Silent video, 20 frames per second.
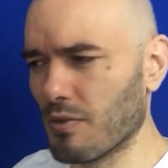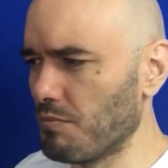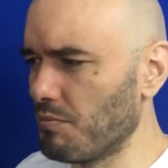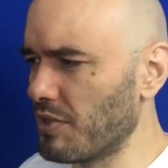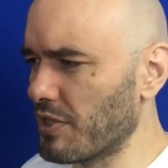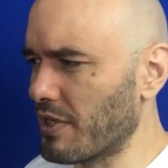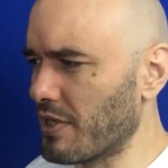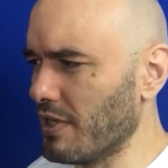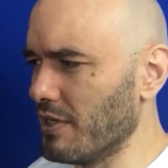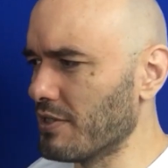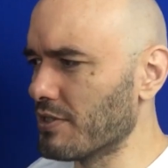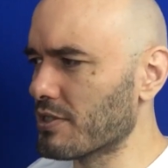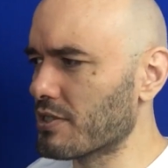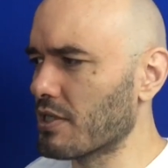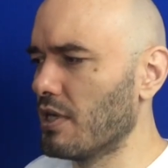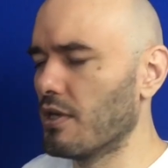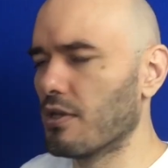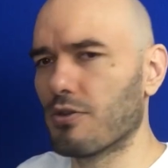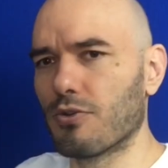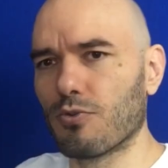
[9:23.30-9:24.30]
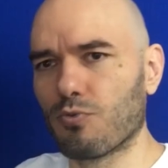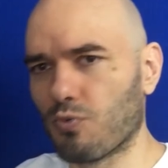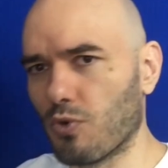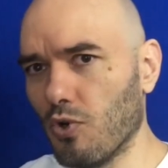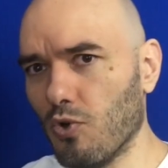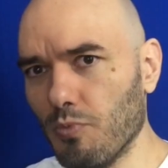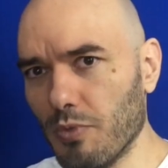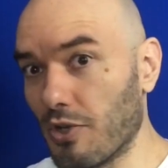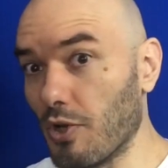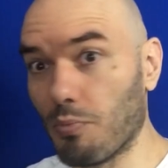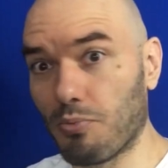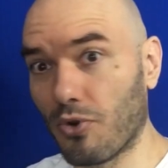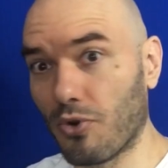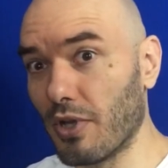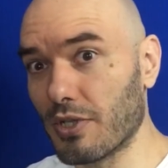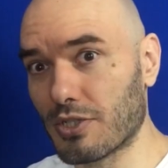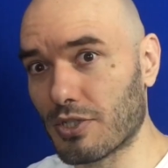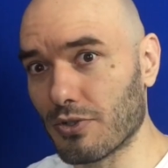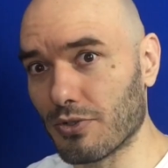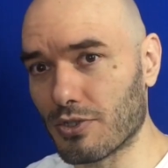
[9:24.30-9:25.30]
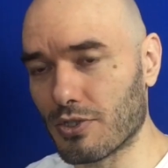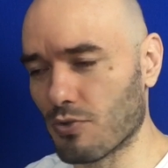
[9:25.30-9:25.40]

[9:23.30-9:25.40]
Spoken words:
Because the Roman oppressors,